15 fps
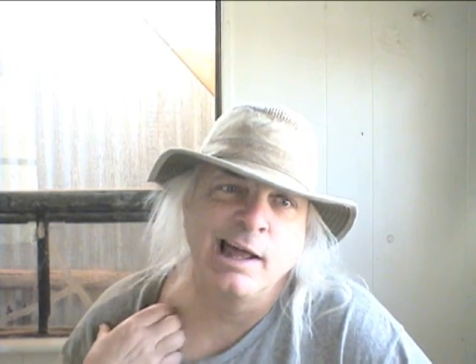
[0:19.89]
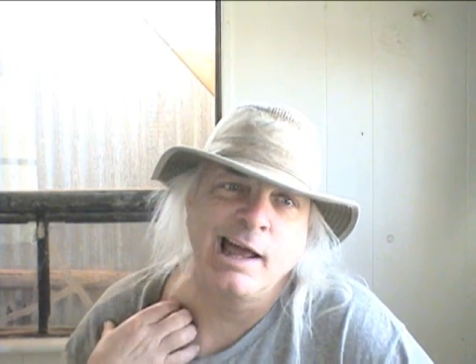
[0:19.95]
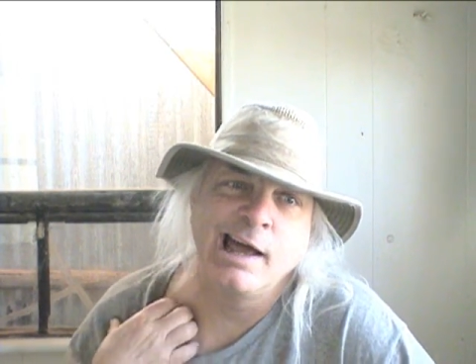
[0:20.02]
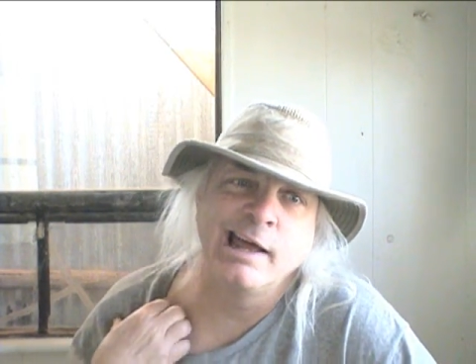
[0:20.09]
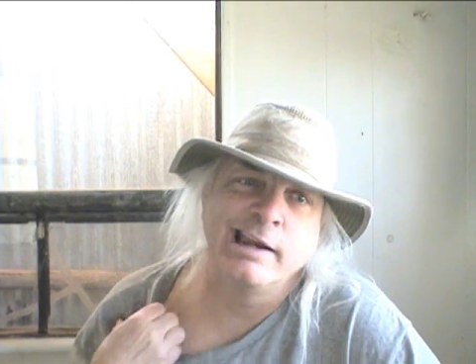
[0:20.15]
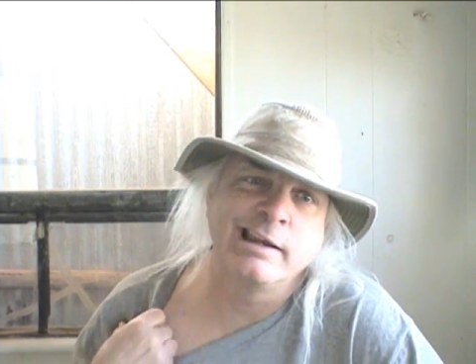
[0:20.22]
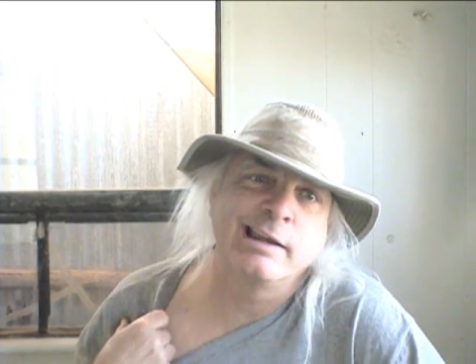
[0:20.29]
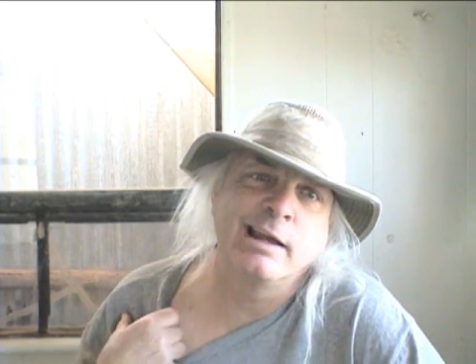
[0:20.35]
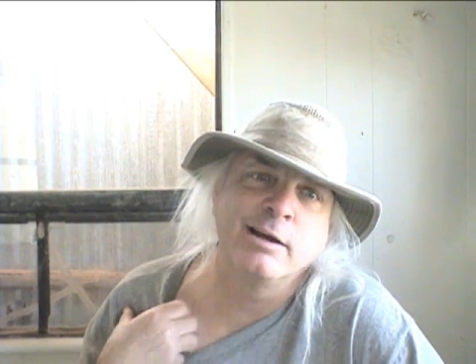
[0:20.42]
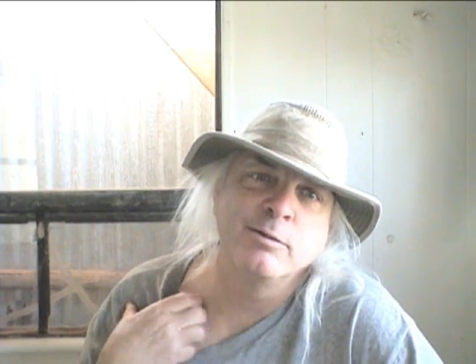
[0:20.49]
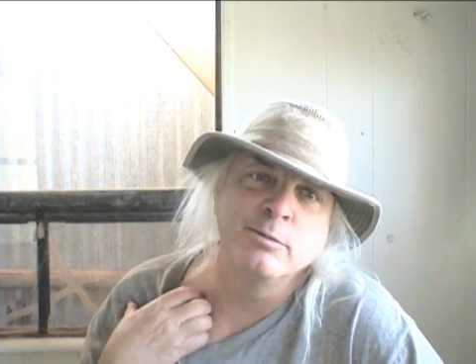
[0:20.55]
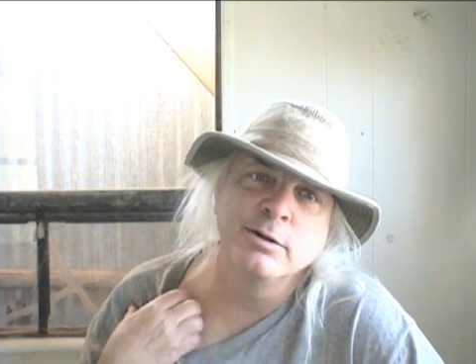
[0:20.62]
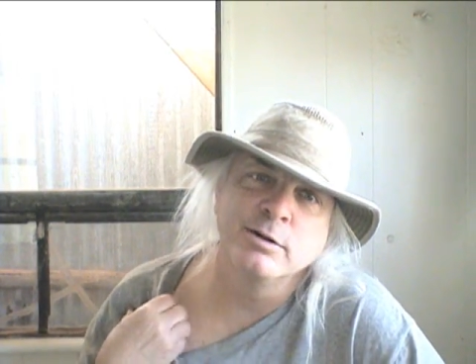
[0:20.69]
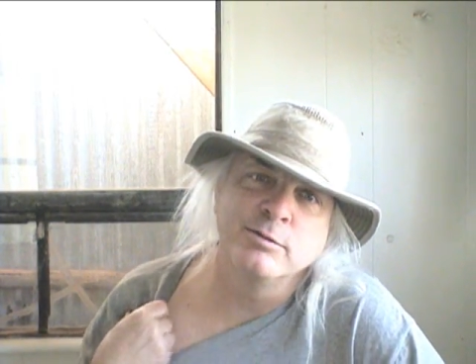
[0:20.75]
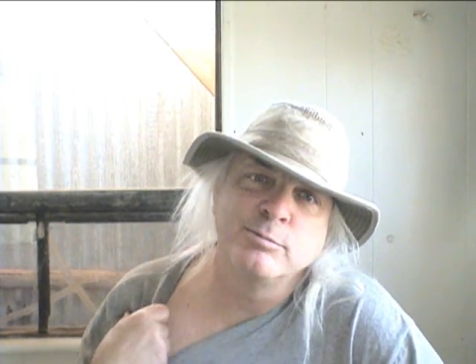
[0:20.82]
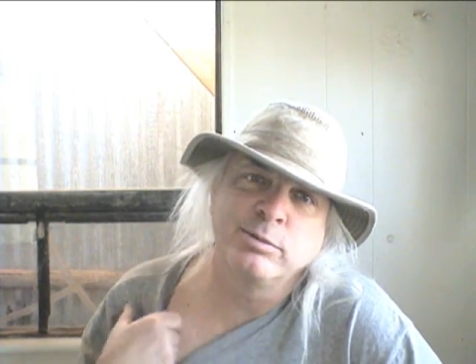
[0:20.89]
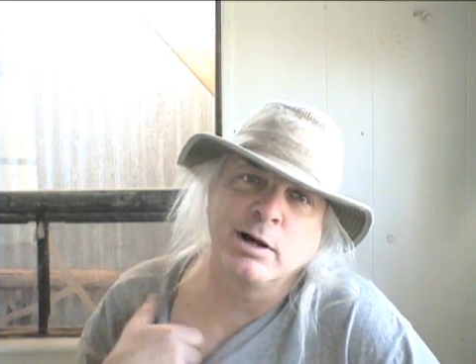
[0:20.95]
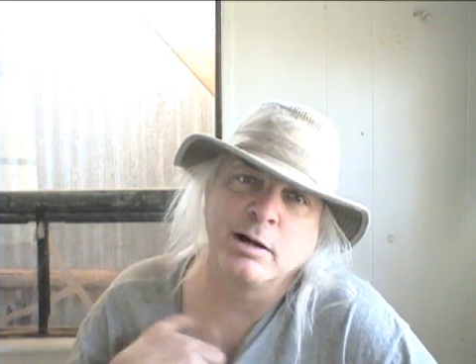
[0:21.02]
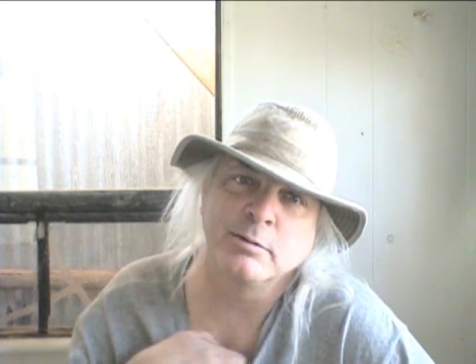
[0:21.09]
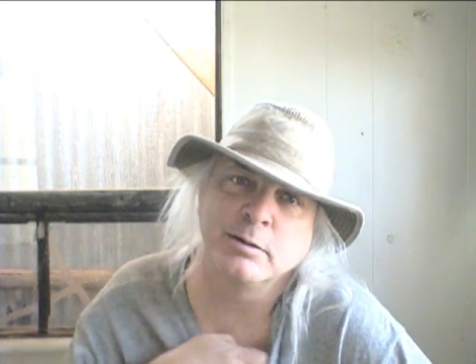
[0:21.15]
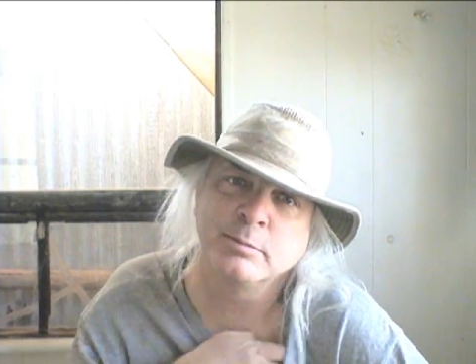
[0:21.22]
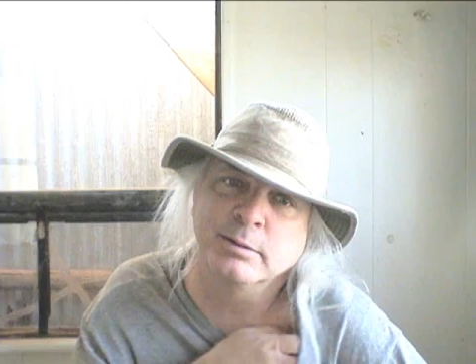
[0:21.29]
that, I would have
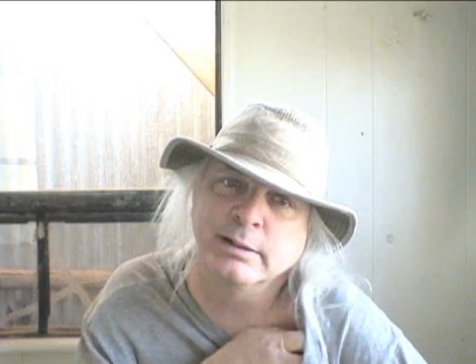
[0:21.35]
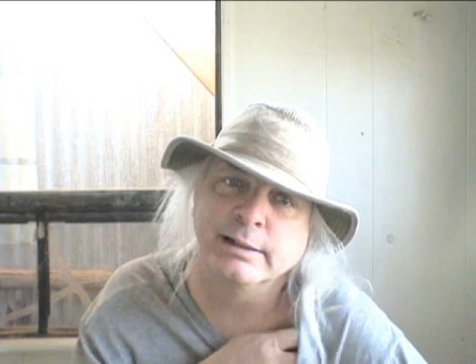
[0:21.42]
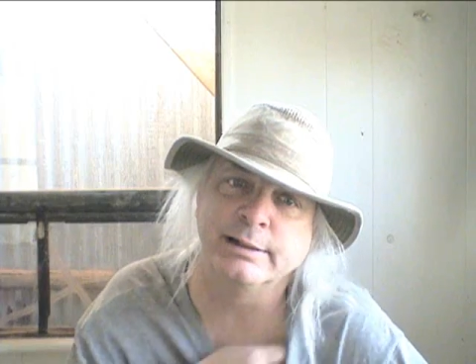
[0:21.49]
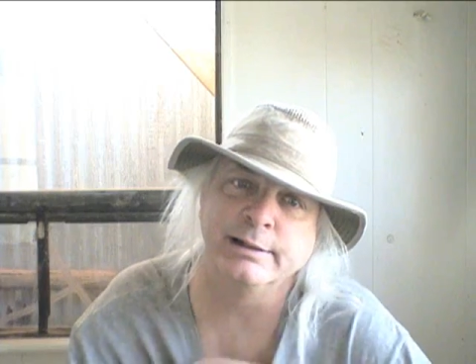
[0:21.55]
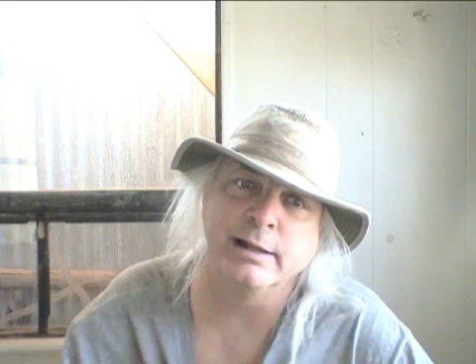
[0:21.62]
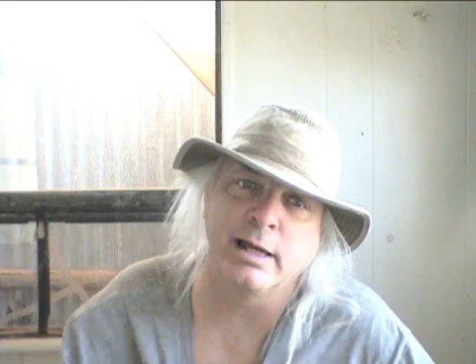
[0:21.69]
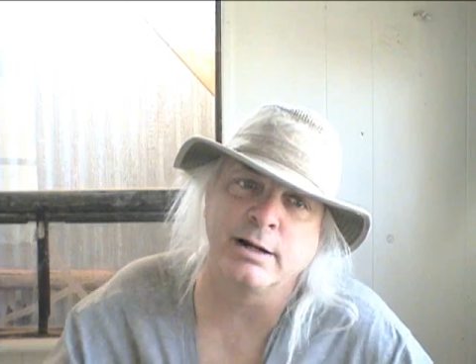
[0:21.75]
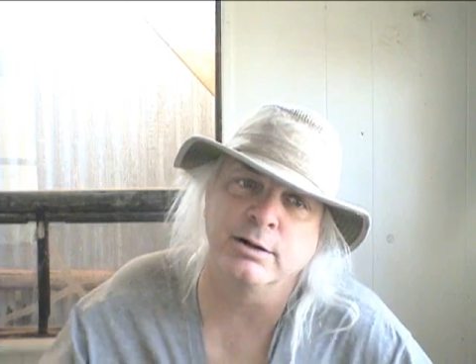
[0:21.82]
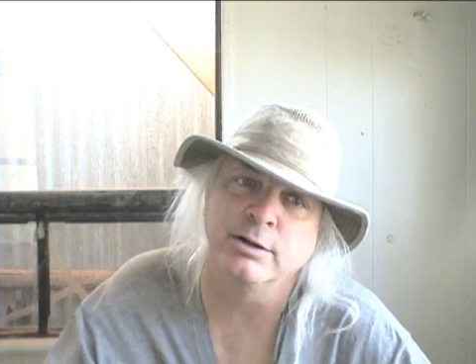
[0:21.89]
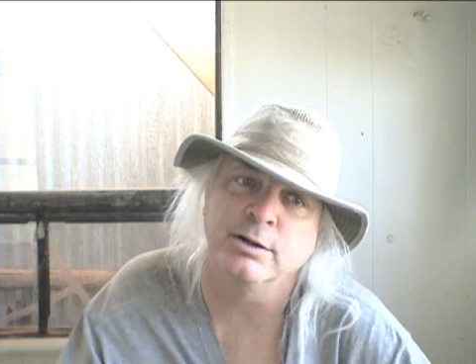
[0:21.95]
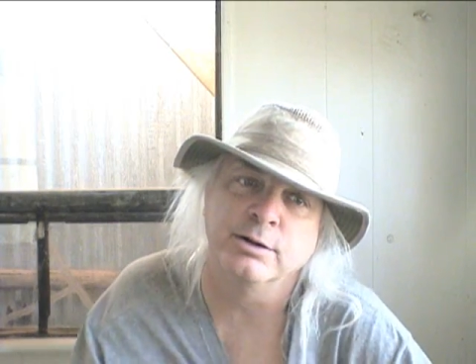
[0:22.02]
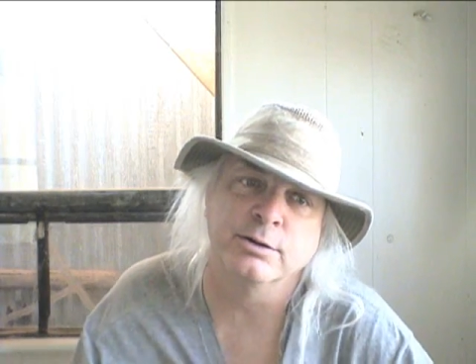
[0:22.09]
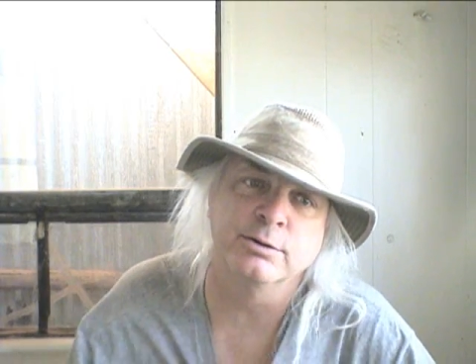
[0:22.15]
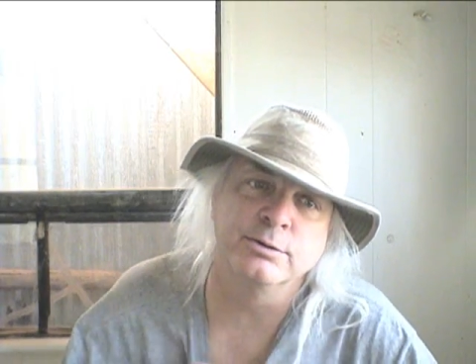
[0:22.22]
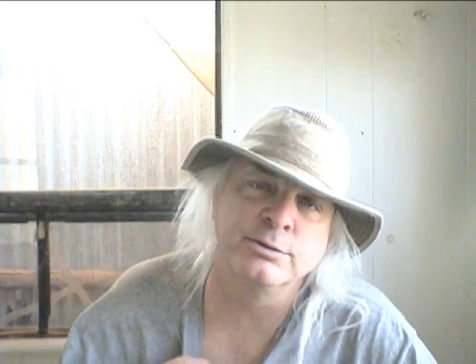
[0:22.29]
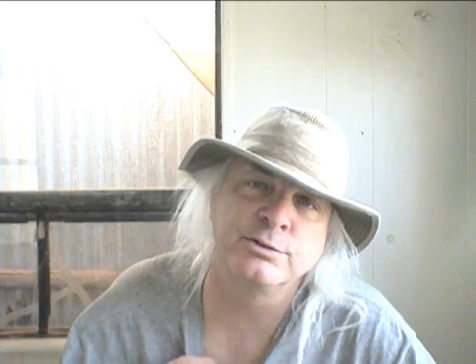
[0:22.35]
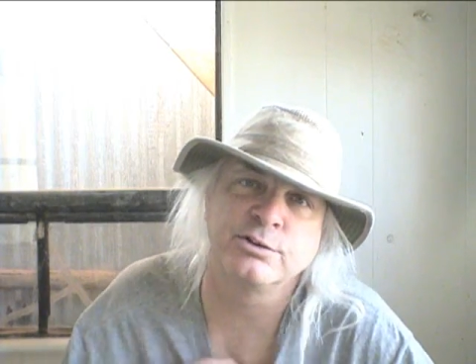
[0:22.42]
probably, I don't know,